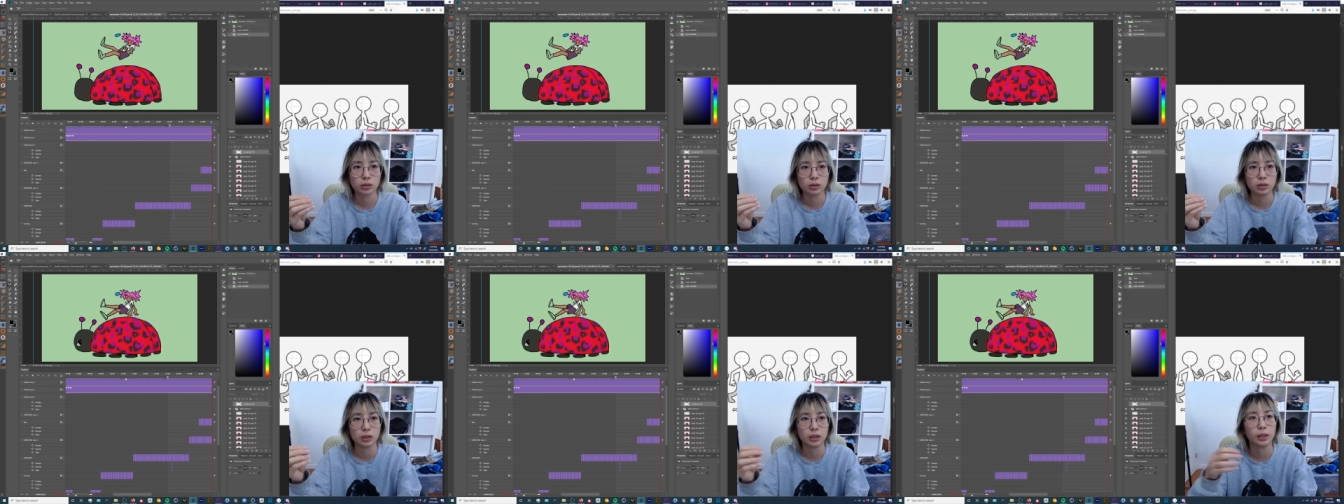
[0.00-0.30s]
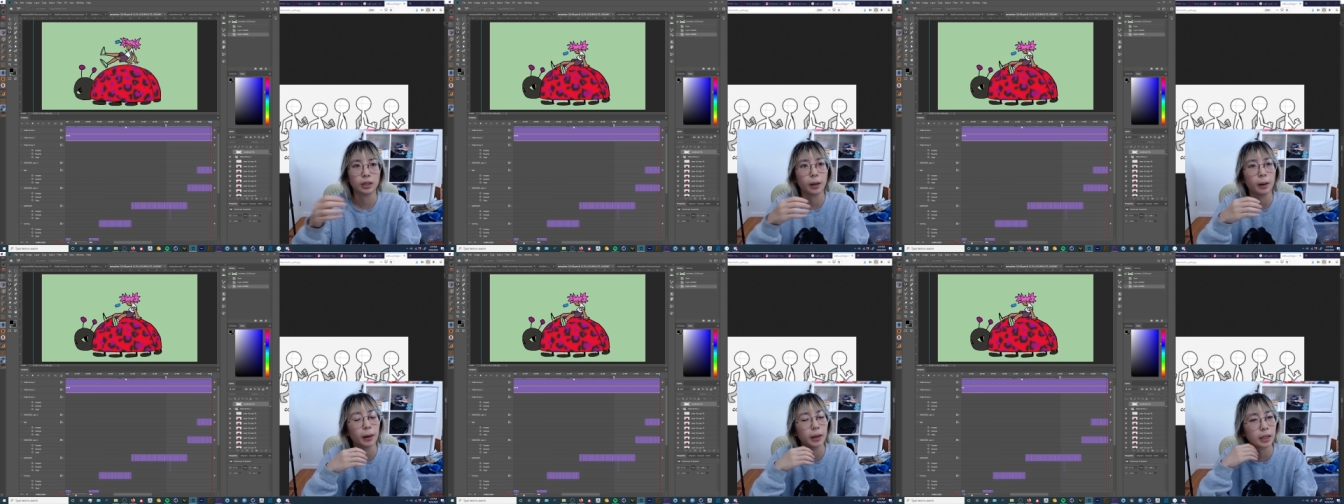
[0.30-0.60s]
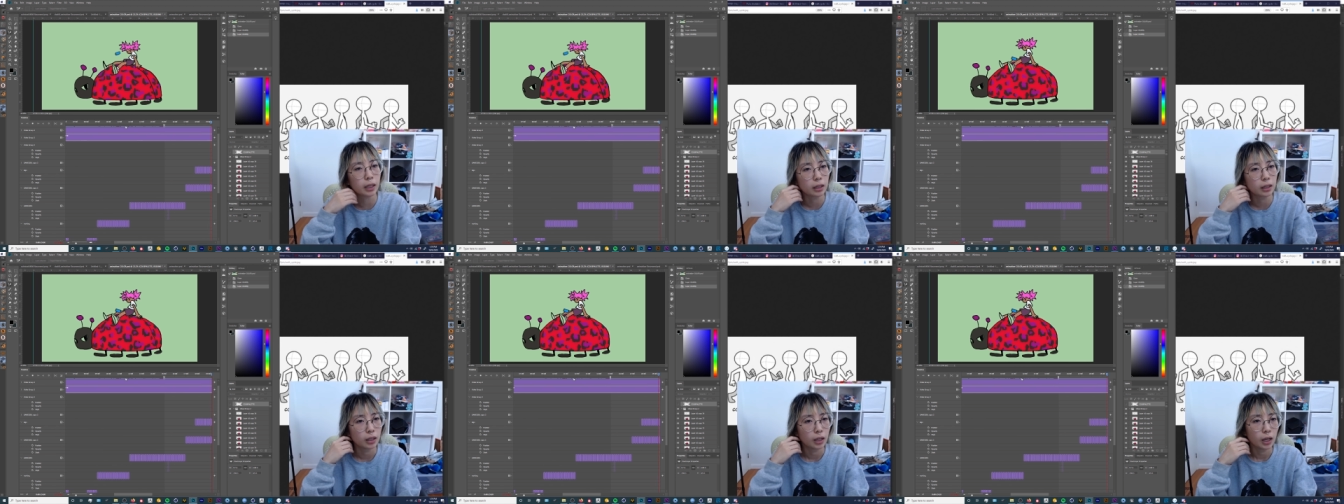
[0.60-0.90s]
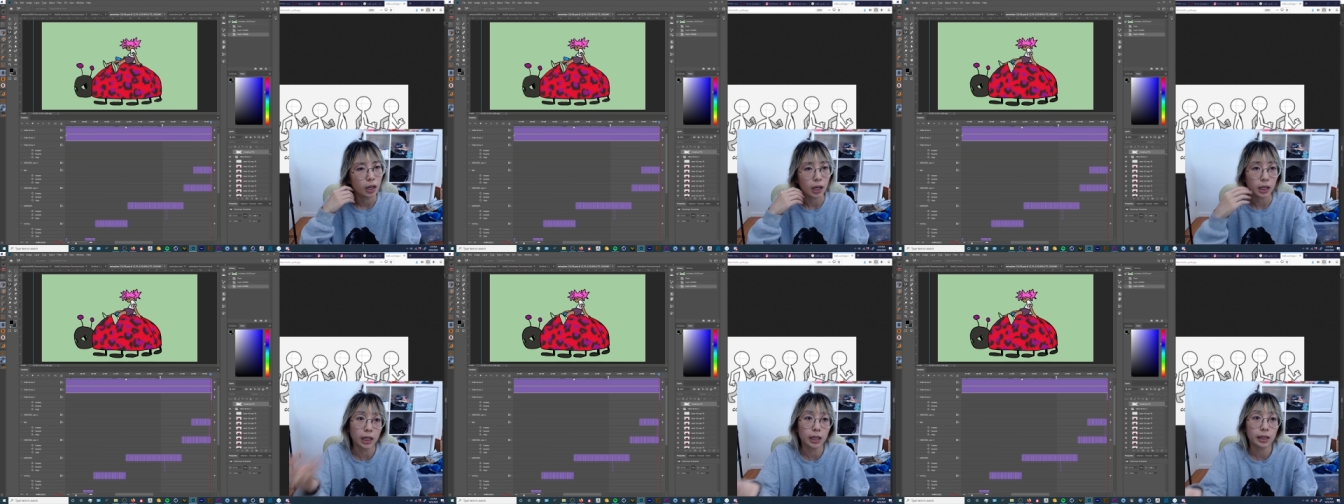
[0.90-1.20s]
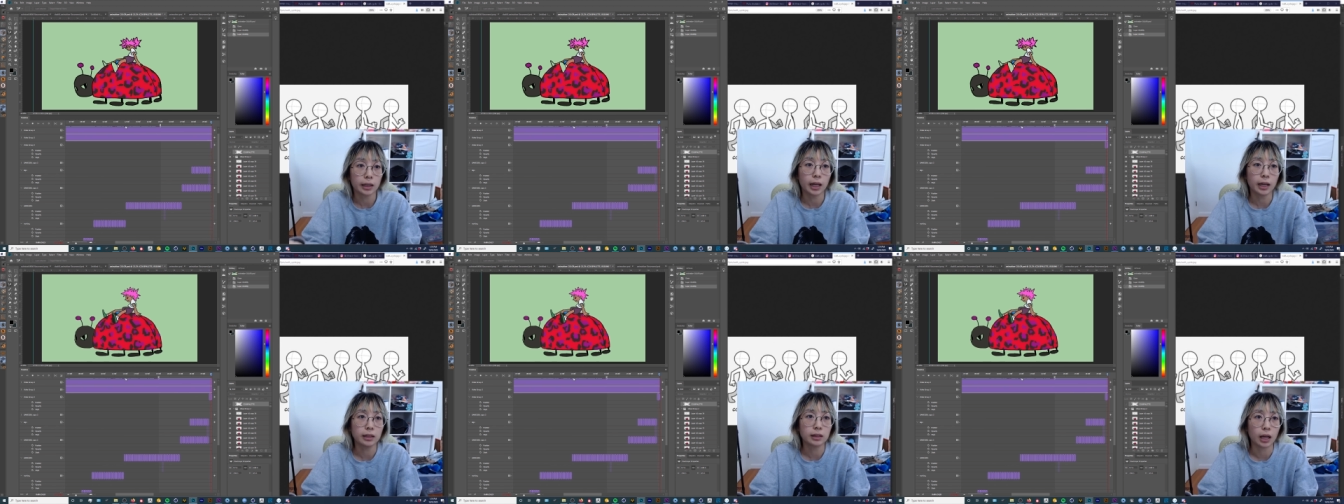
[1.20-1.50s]
you know, and I
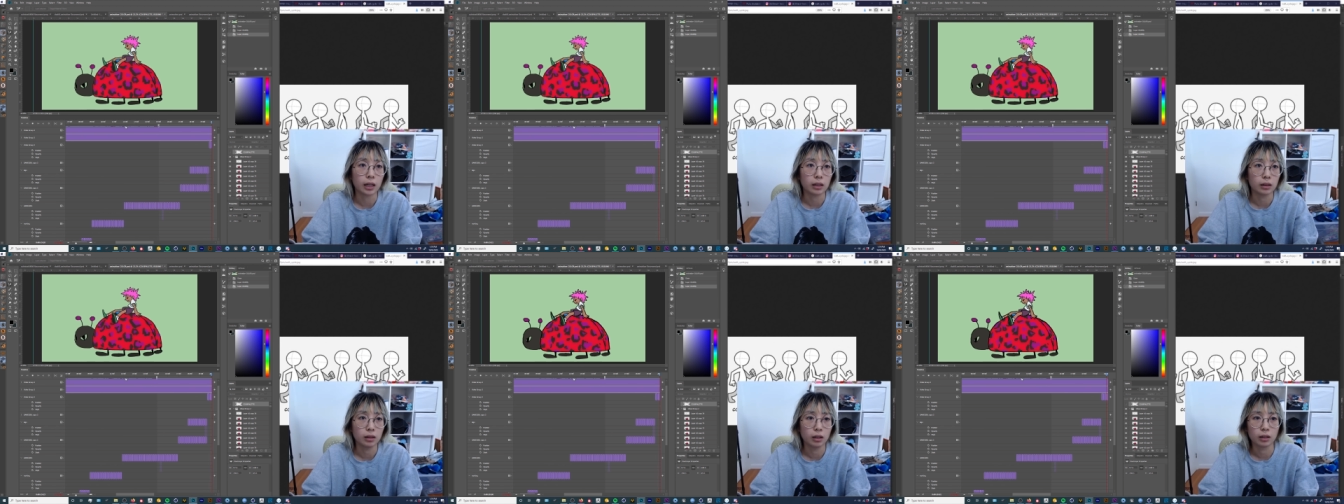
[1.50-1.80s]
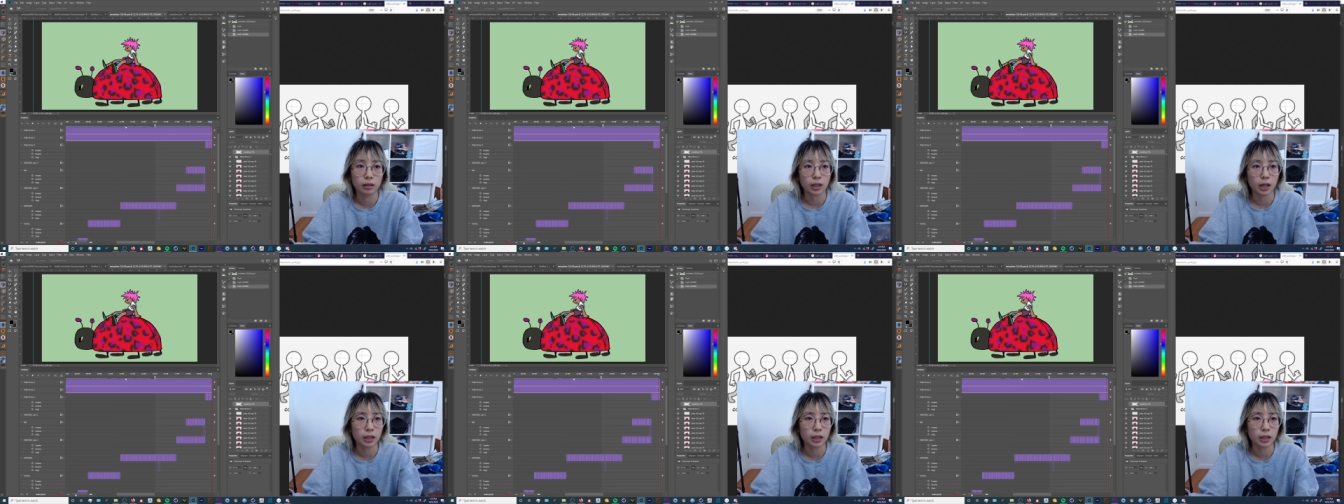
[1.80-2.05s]
like that look.